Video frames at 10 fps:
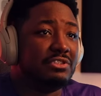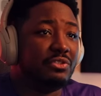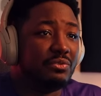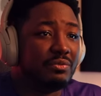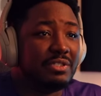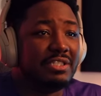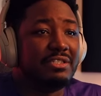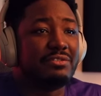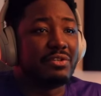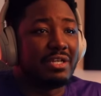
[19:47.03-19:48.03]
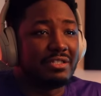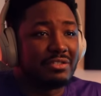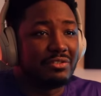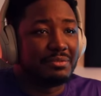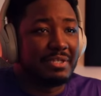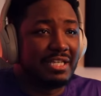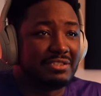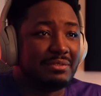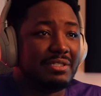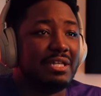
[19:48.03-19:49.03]
dude really trying to throw some
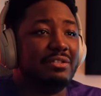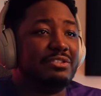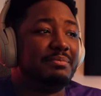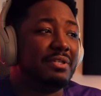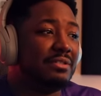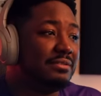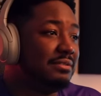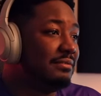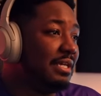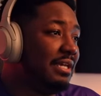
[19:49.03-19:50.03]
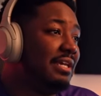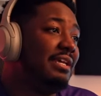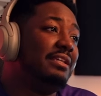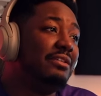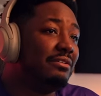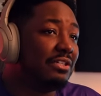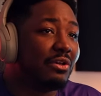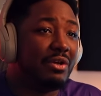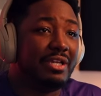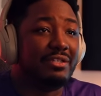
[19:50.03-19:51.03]
hands with a ghost, bro. Hey, you can
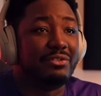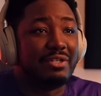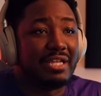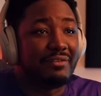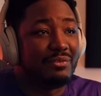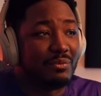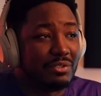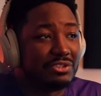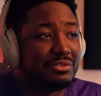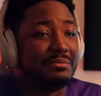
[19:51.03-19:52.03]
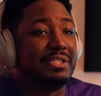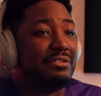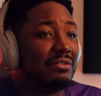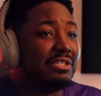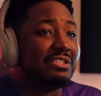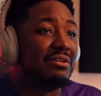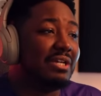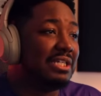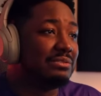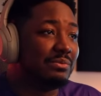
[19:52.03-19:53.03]
go ahead and do that if you want to, man. You can get your ass